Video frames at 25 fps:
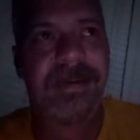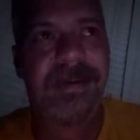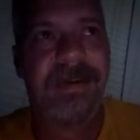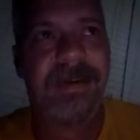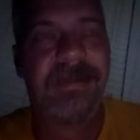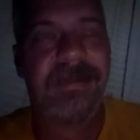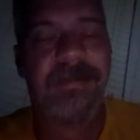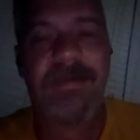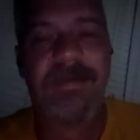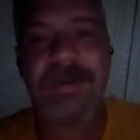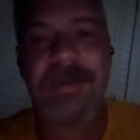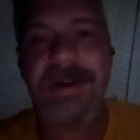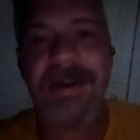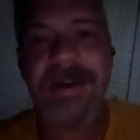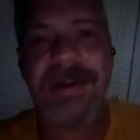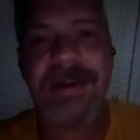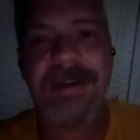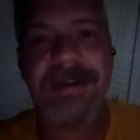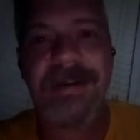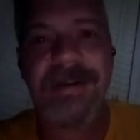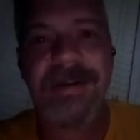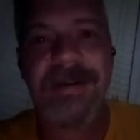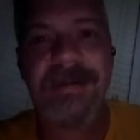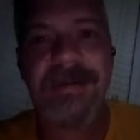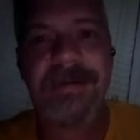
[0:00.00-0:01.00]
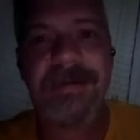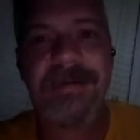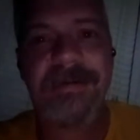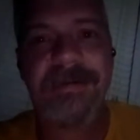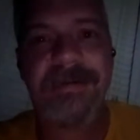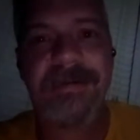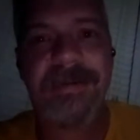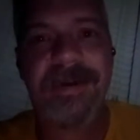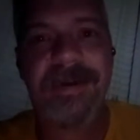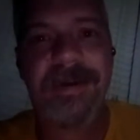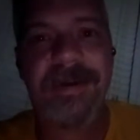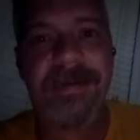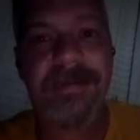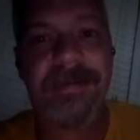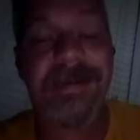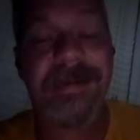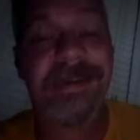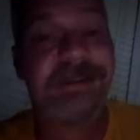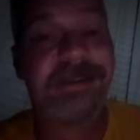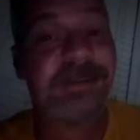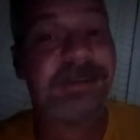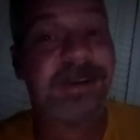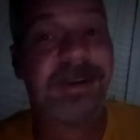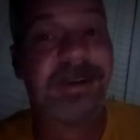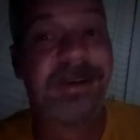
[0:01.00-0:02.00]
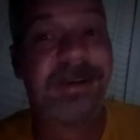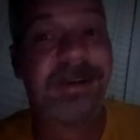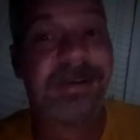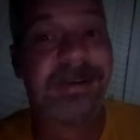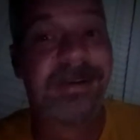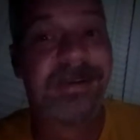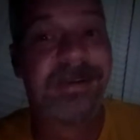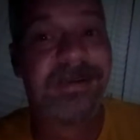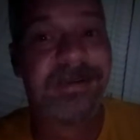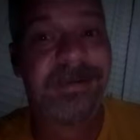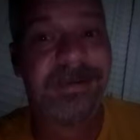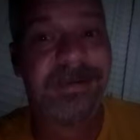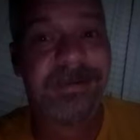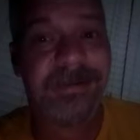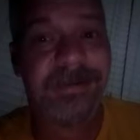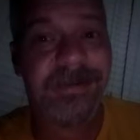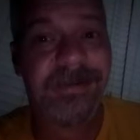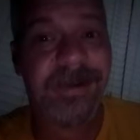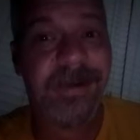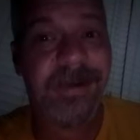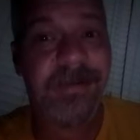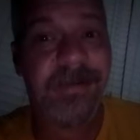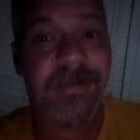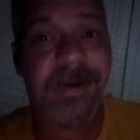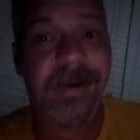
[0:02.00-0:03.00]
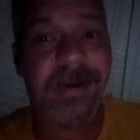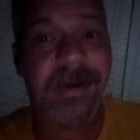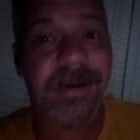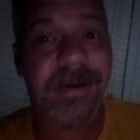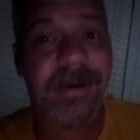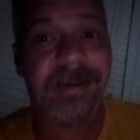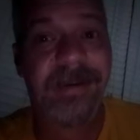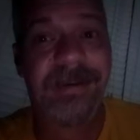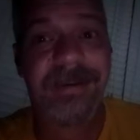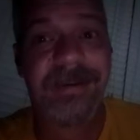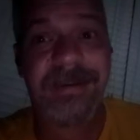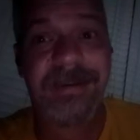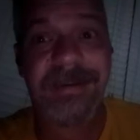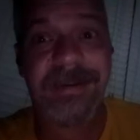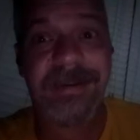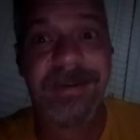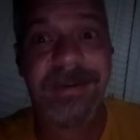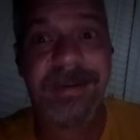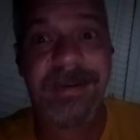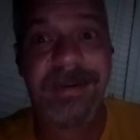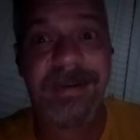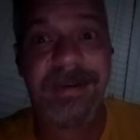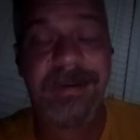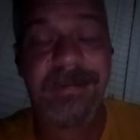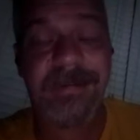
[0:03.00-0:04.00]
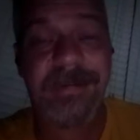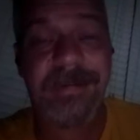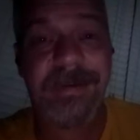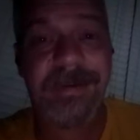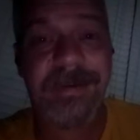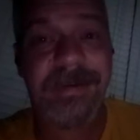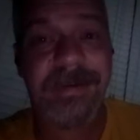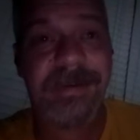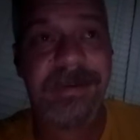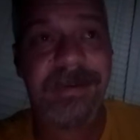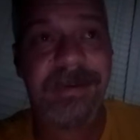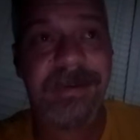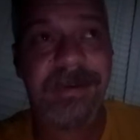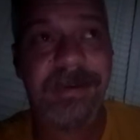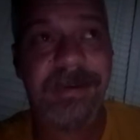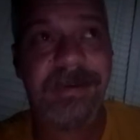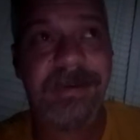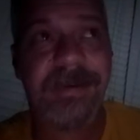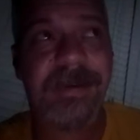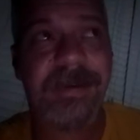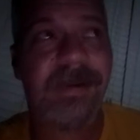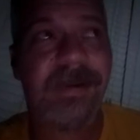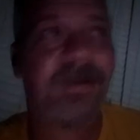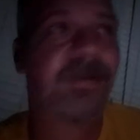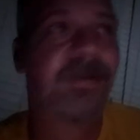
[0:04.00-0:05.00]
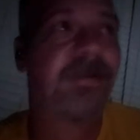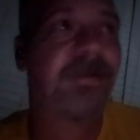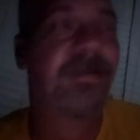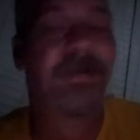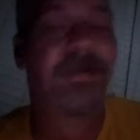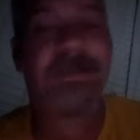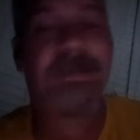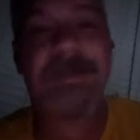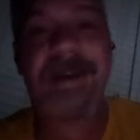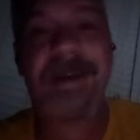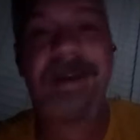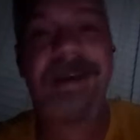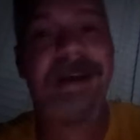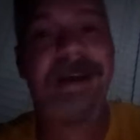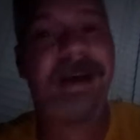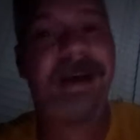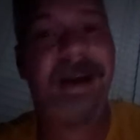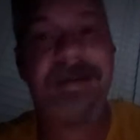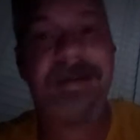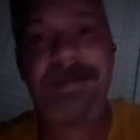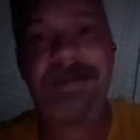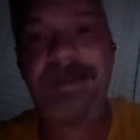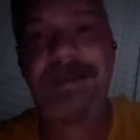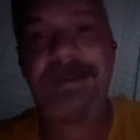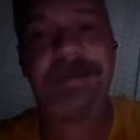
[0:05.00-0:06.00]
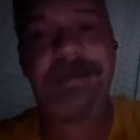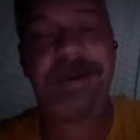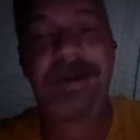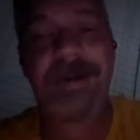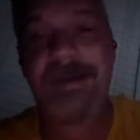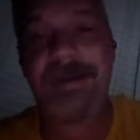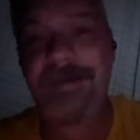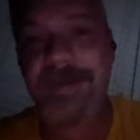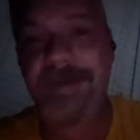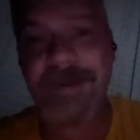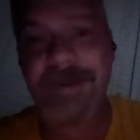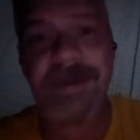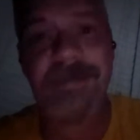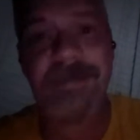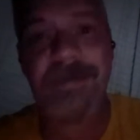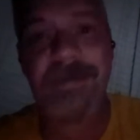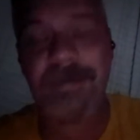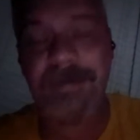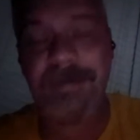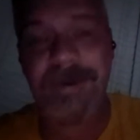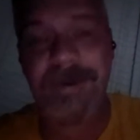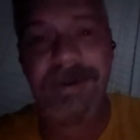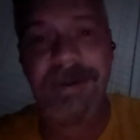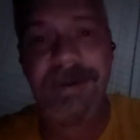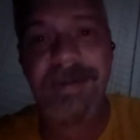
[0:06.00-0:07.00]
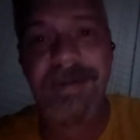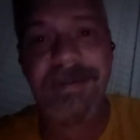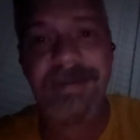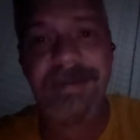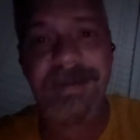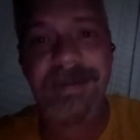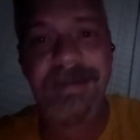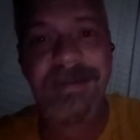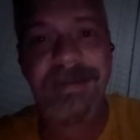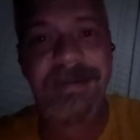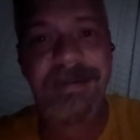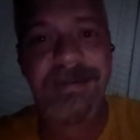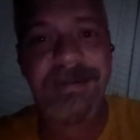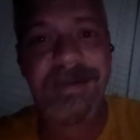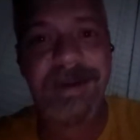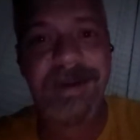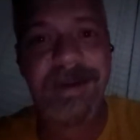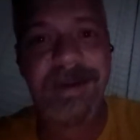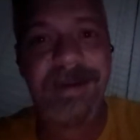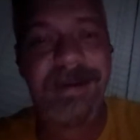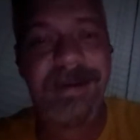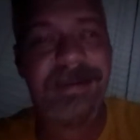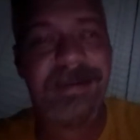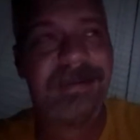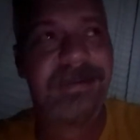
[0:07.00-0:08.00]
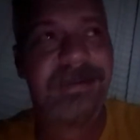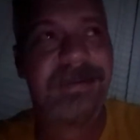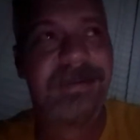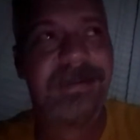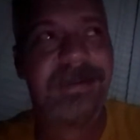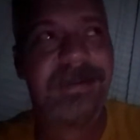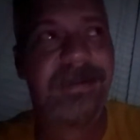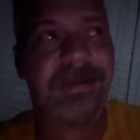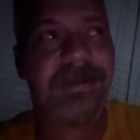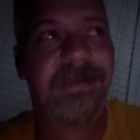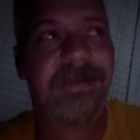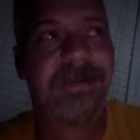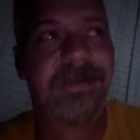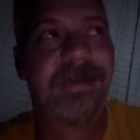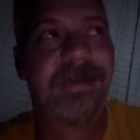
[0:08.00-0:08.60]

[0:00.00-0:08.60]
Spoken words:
if we don't help each other, nobody else is going to help us, you know. So for me, I have a little bit of a different belief system, I guess, you know.